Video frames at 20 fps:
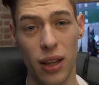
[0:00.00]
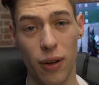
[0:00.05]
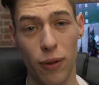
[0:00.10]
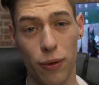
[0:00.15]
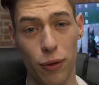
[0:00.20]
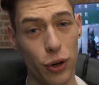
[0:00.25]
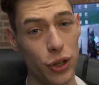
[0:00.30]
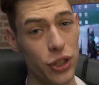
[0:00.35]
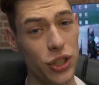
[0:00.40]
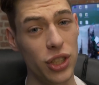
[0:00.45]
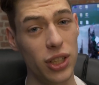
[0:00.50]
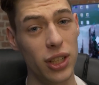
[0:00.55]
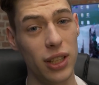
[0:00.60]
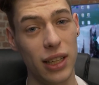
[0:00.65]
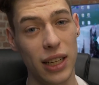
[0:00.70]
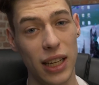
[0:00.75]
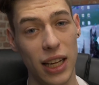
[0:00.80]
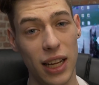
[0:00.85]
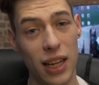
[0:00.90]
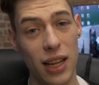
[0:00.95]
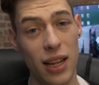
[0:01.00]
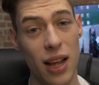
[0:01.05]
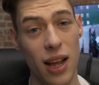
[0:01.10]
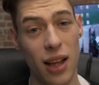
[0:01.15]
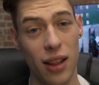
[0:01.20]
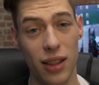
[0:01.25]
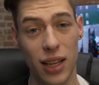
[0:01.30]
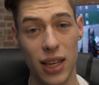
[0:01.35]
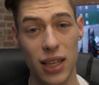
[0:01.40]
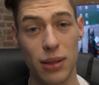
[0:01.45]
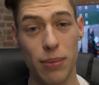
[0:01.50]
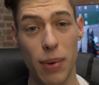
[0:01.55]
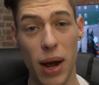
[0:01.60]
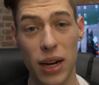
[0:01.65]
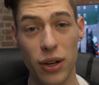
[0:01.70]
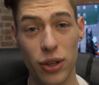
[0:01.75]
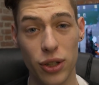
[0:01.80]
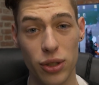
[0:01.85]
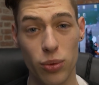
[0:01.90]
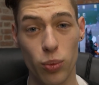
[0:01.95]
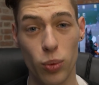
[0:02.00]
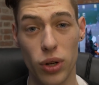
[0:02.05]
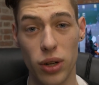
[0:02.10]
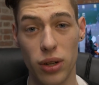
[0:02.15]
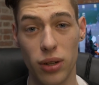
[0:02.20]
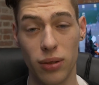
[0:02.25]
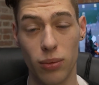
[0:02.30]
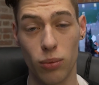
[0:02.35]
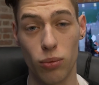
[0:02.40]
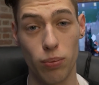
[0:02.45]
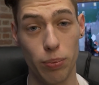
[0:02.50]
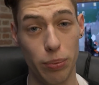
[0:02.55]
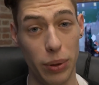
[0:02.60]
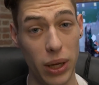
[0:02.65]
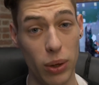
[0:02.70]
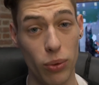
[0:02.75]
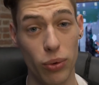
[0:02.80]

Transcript: Fortunately, these miners will be